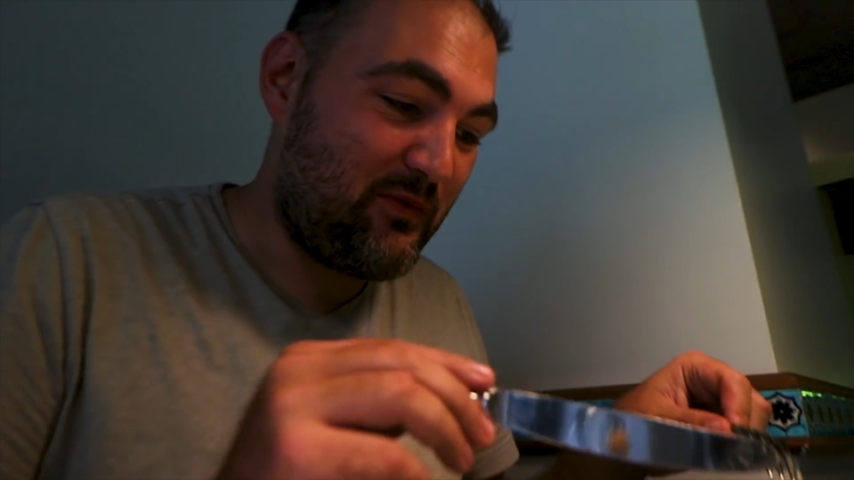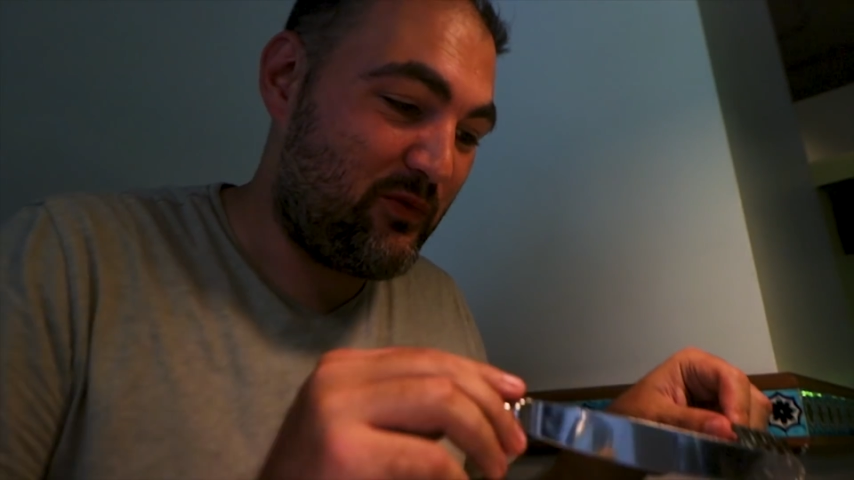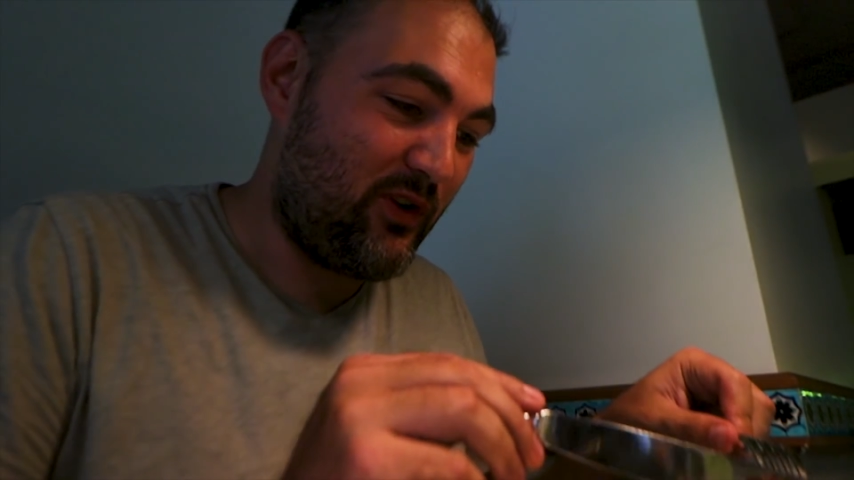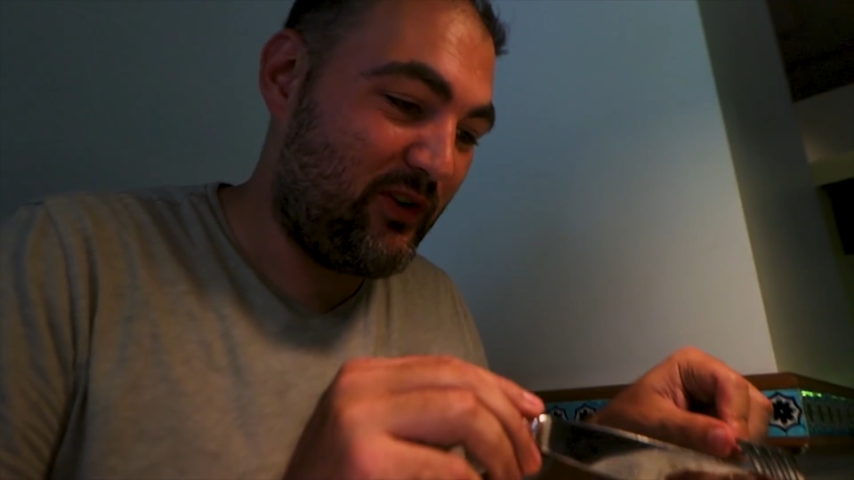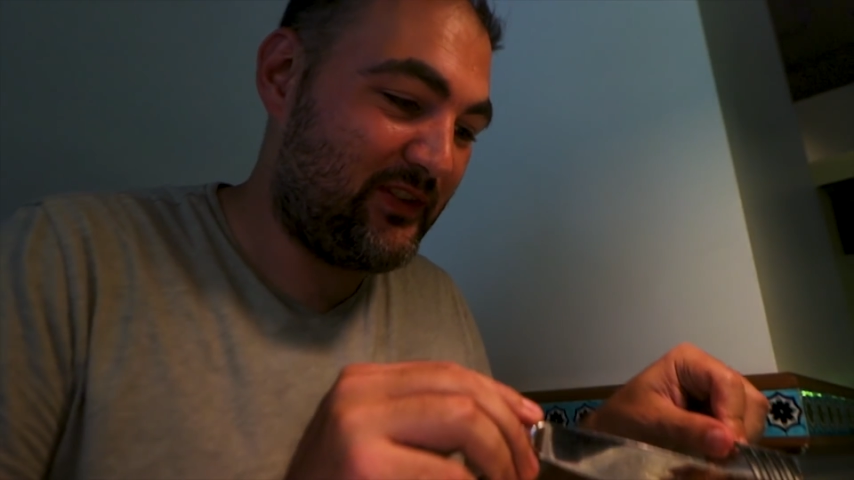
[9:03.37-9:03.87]

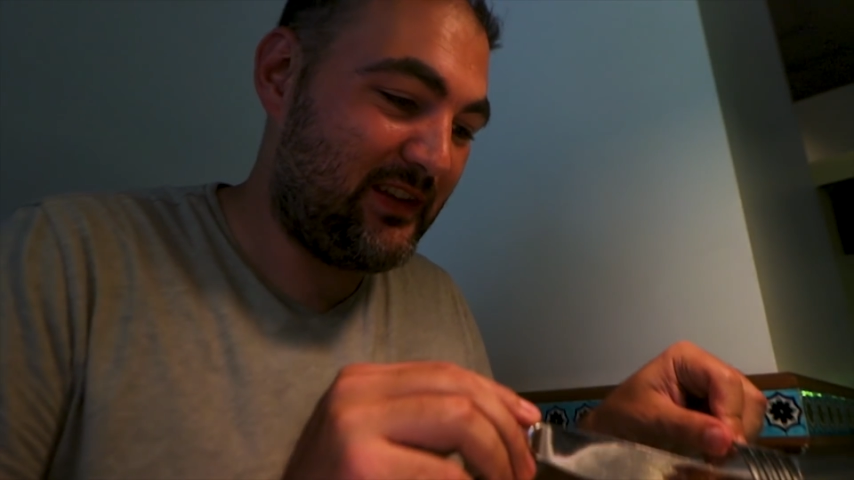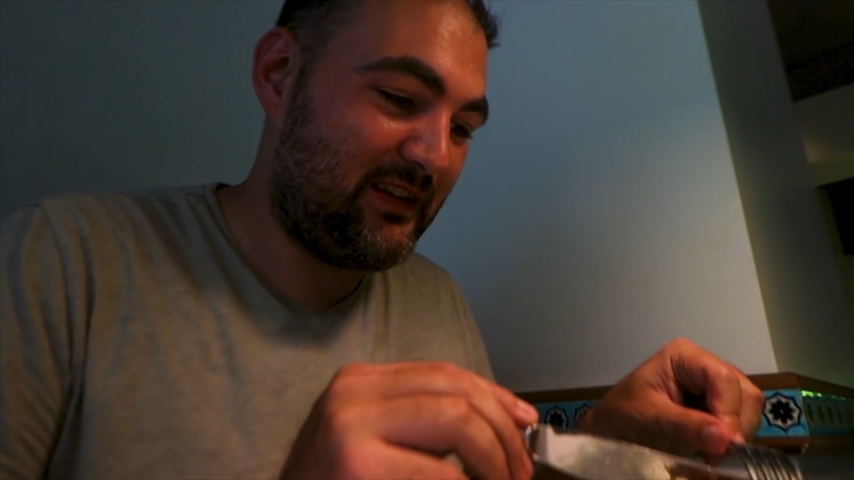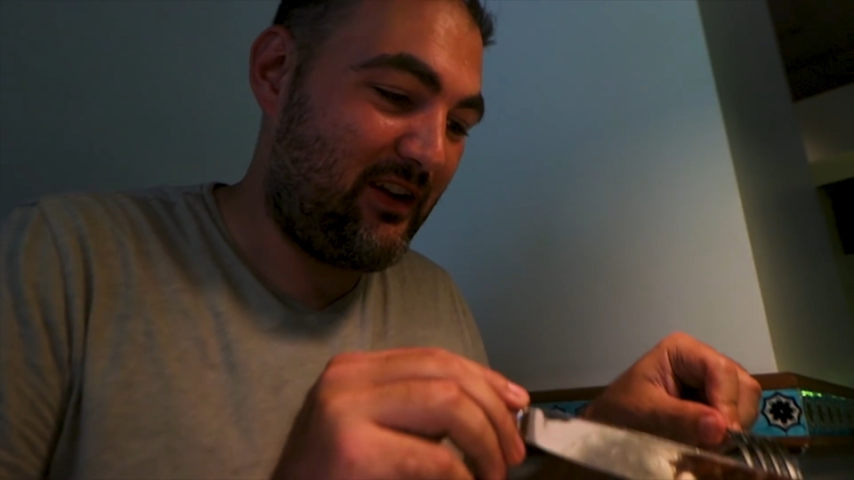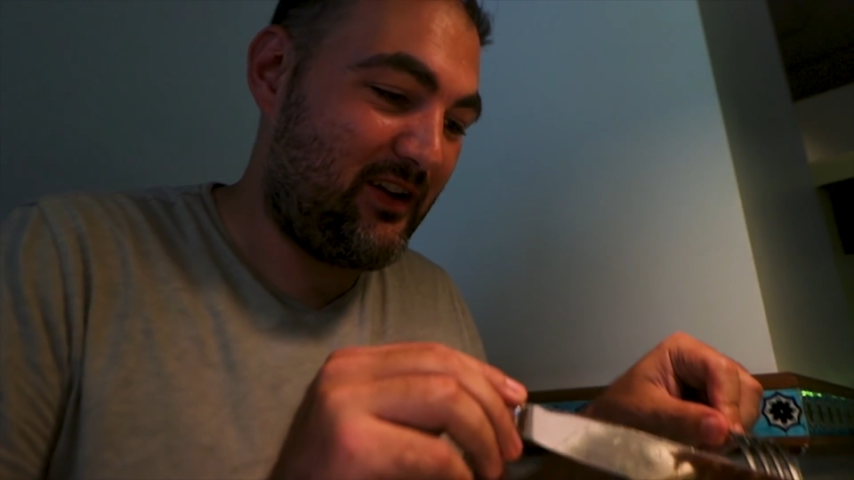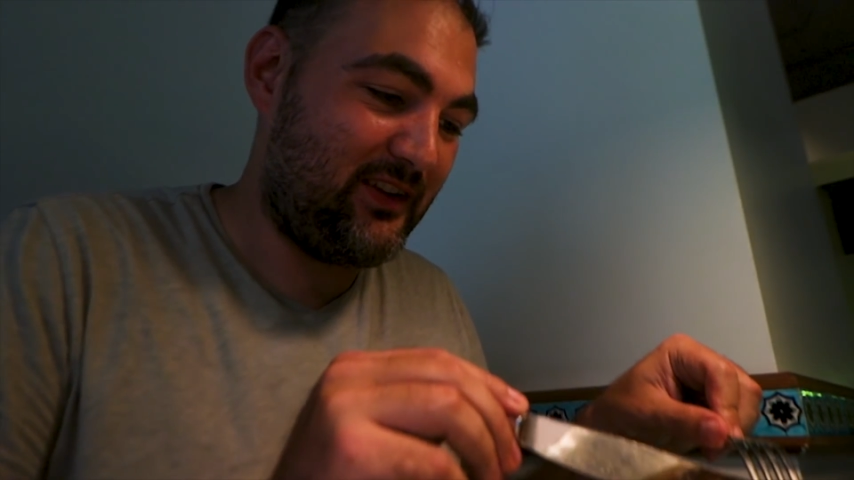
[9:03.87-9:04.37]
roasted.
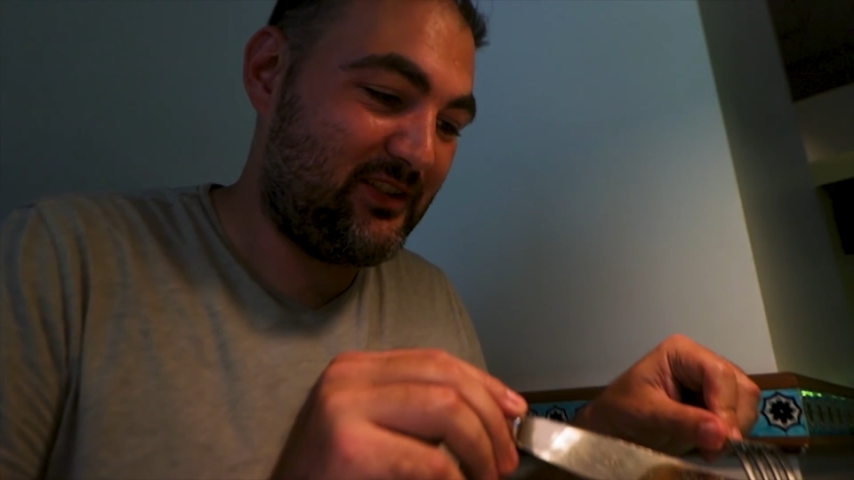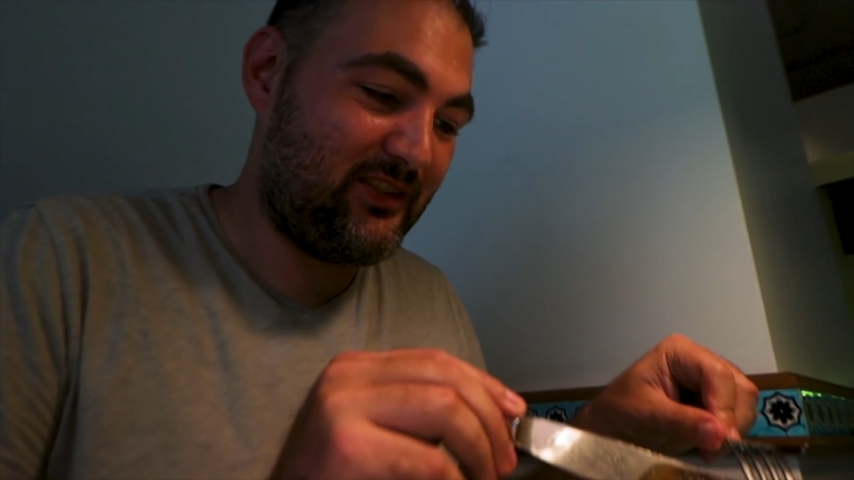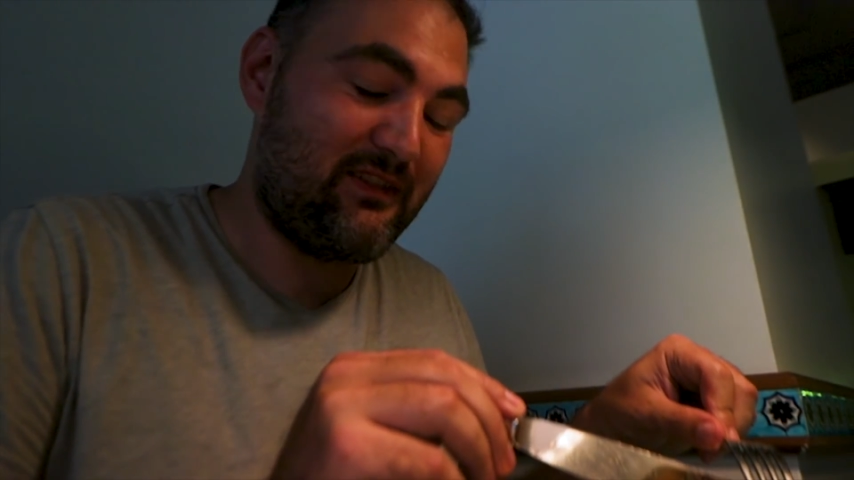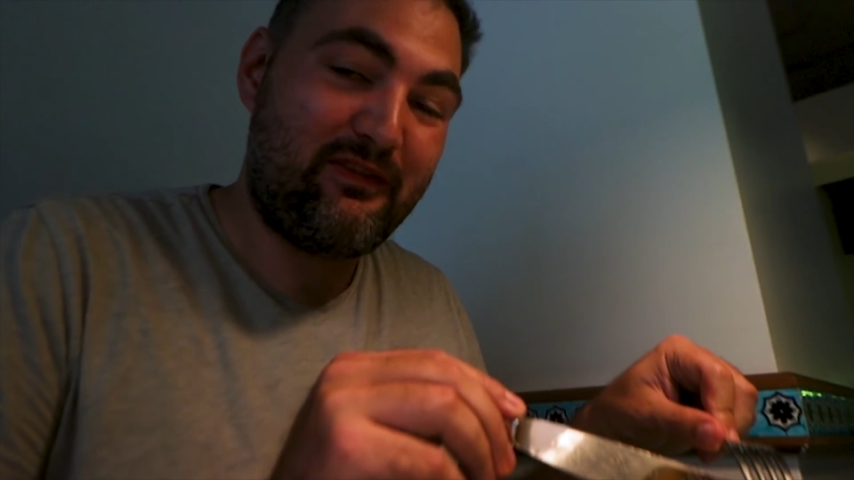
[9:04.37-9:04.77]
Oh, it's just